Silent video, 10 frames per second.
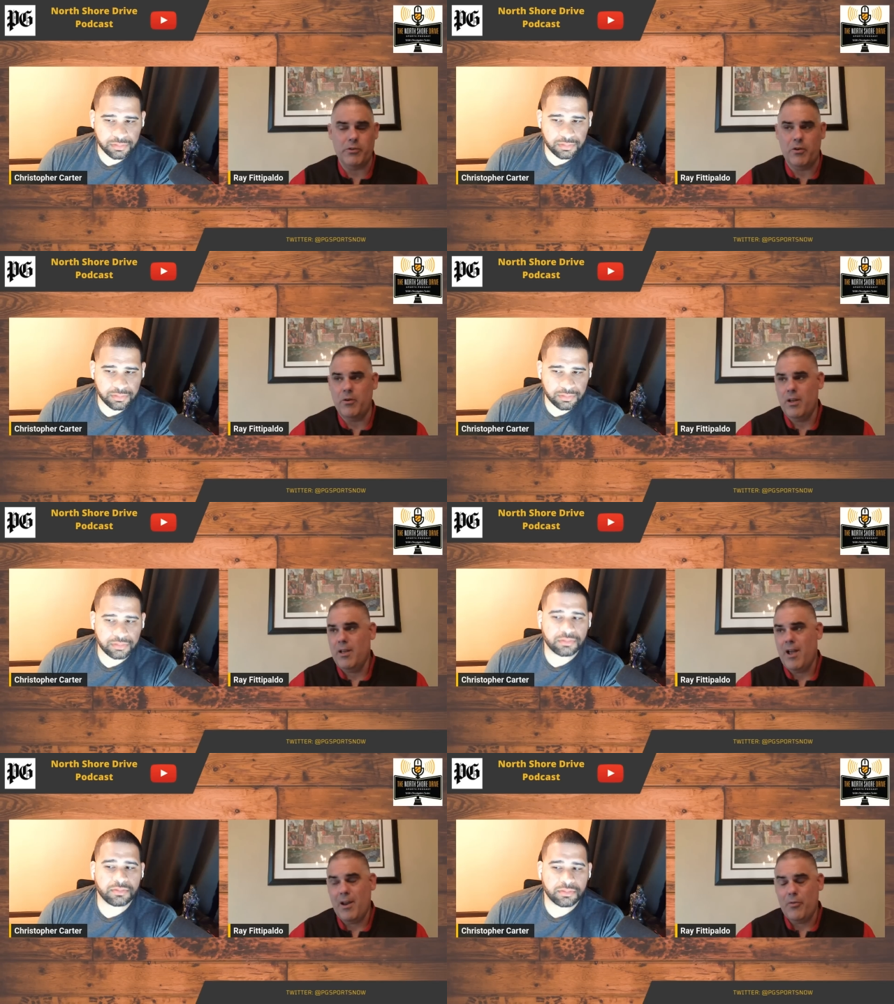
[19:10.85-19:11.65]
Speaker 1: So
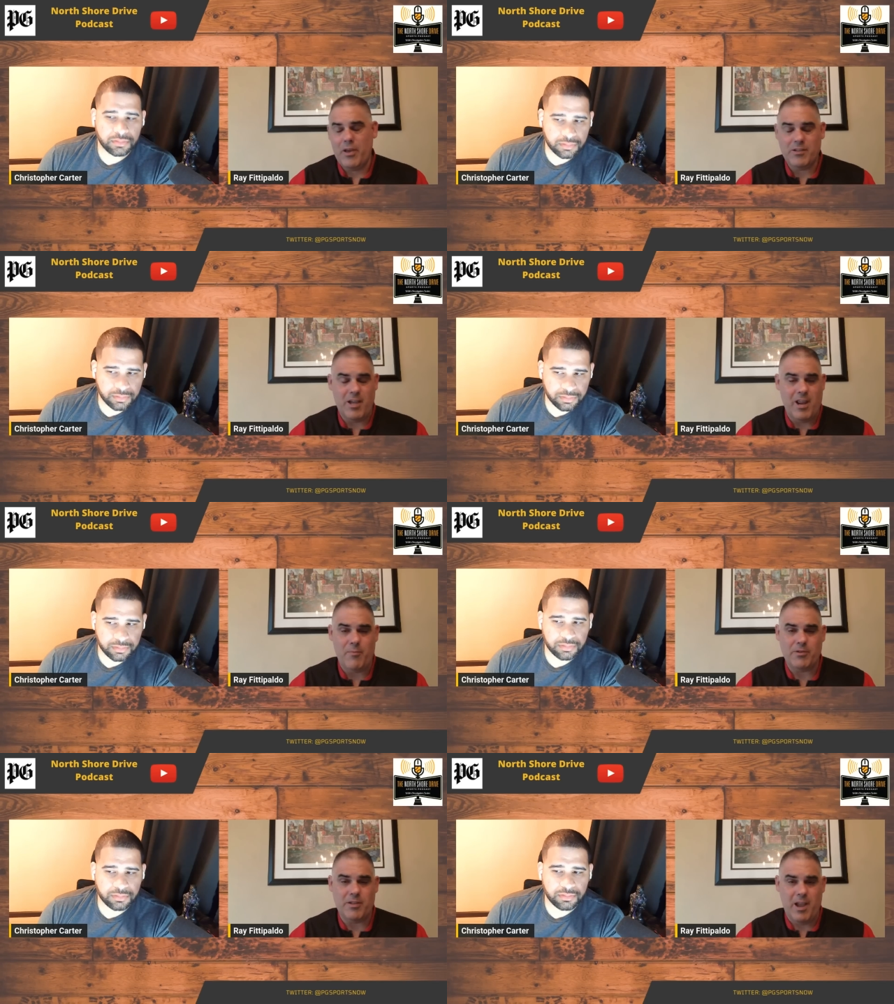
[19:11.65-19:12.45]
I don't think it's
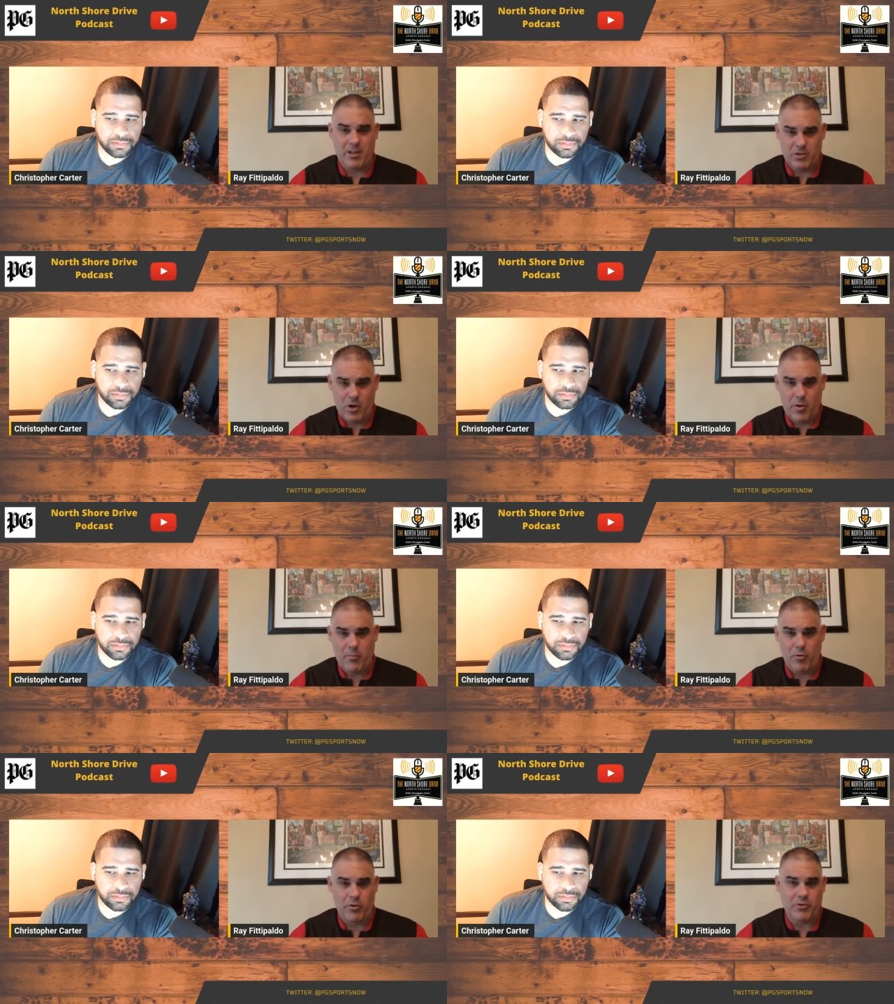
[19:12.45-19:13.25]
any mistake that Joey
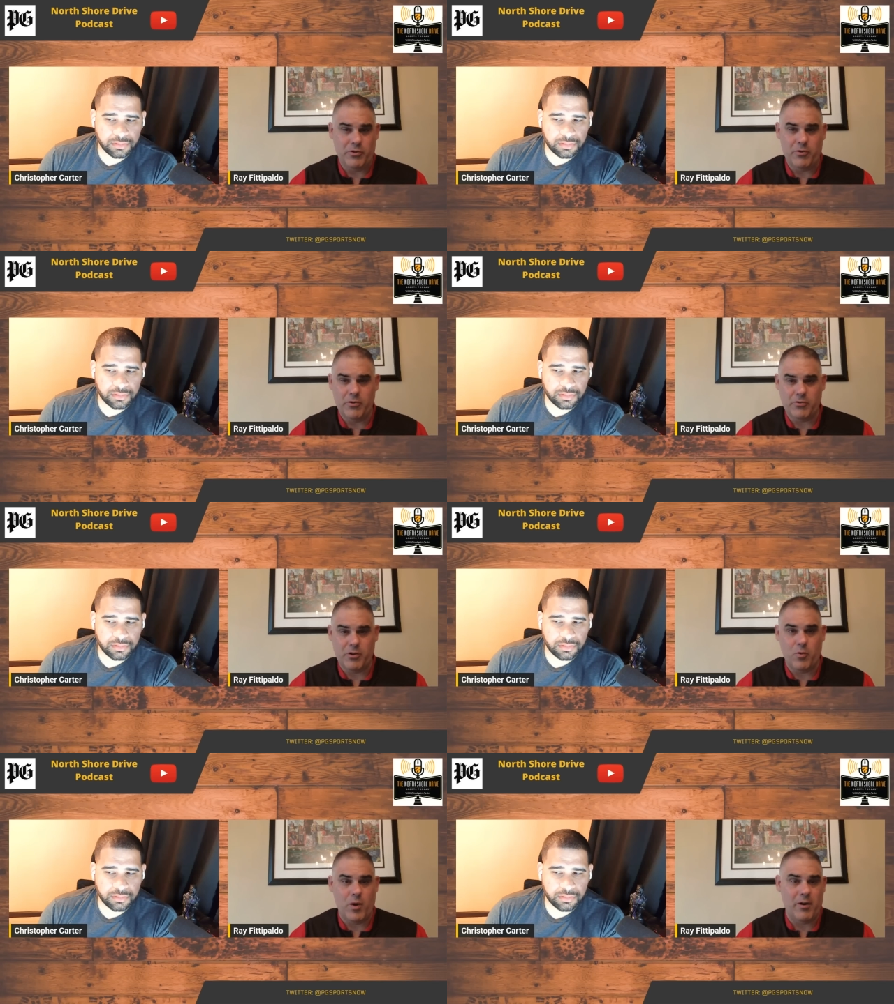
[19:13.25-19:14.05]
Porter Junior is
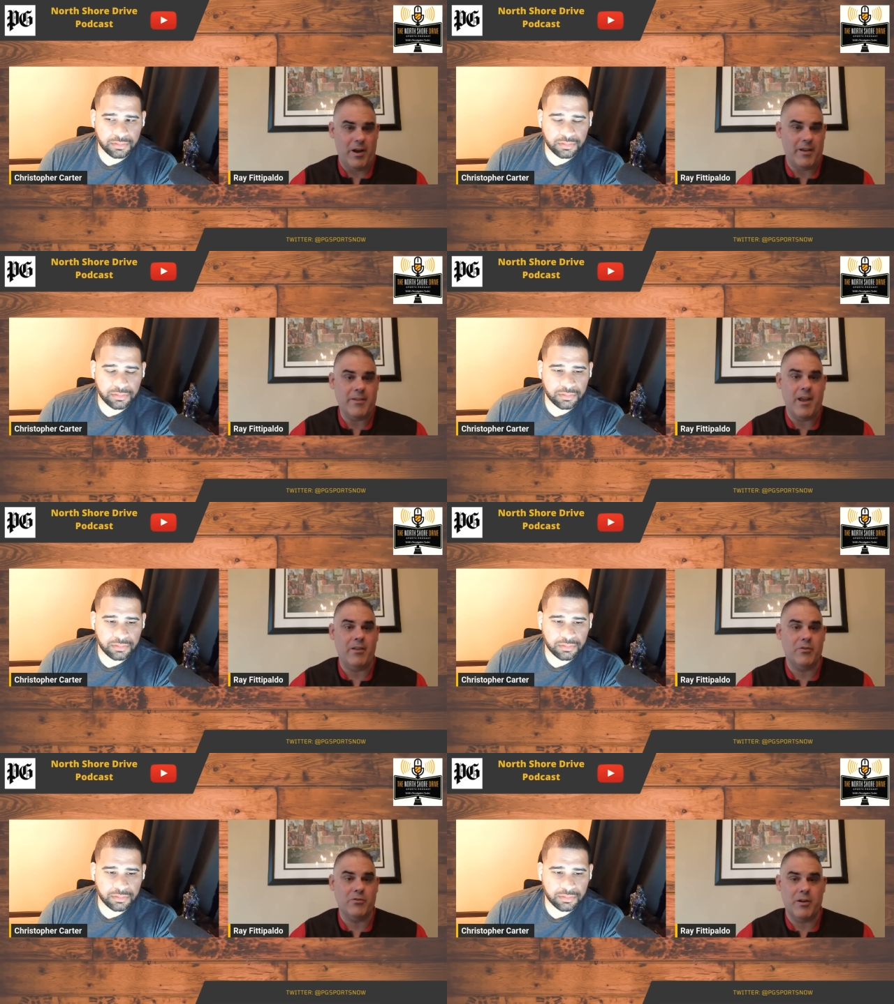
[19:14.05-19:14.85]
going to wear Ike
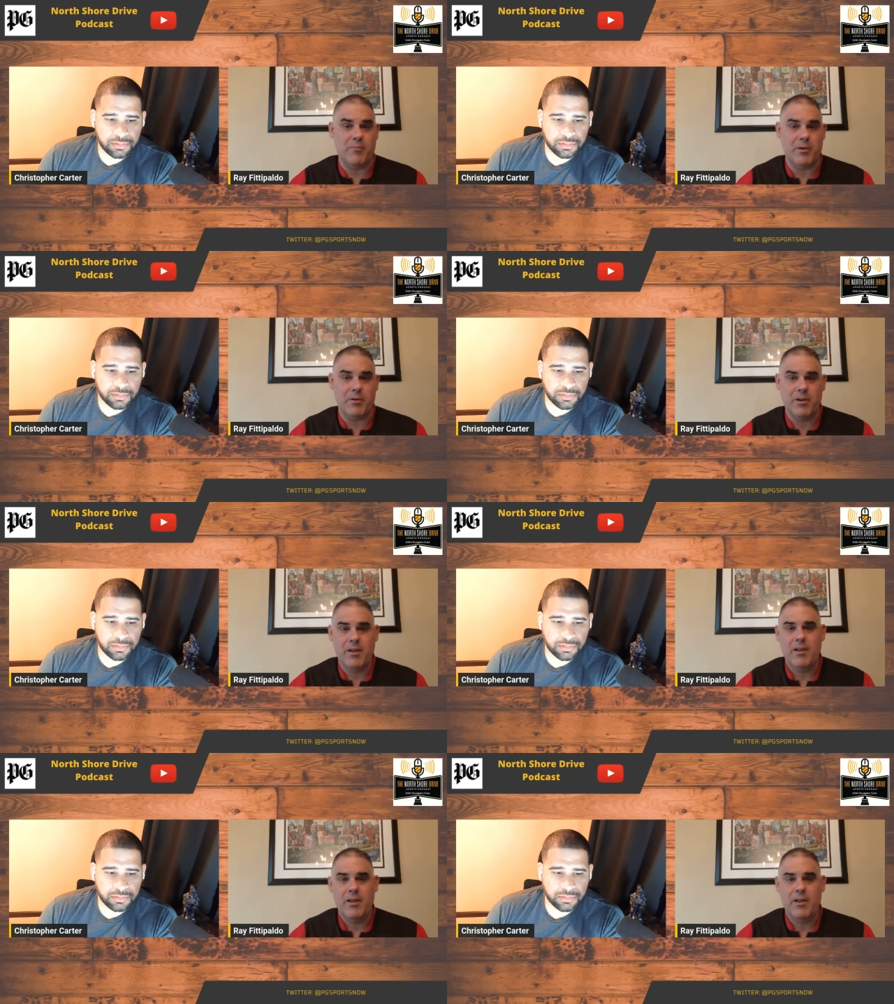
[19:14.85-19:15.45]
Taylor's number.